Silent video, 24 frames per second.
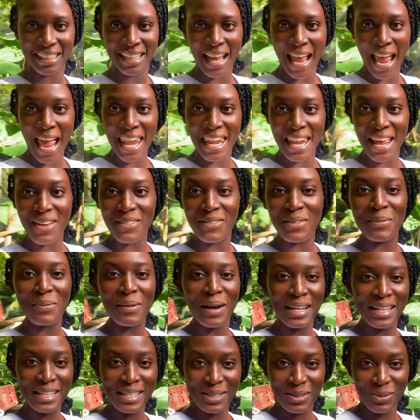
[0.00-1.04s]
and
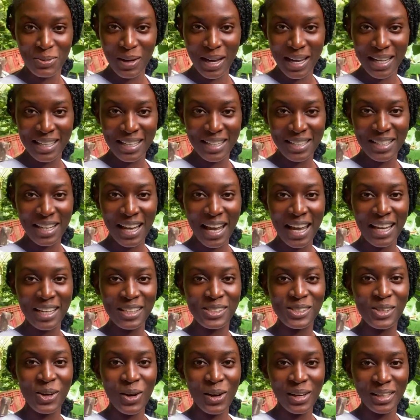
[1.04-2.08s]
everybody is waiting to
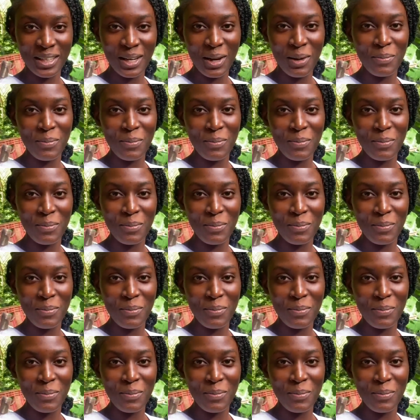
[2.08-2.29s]
enjoy their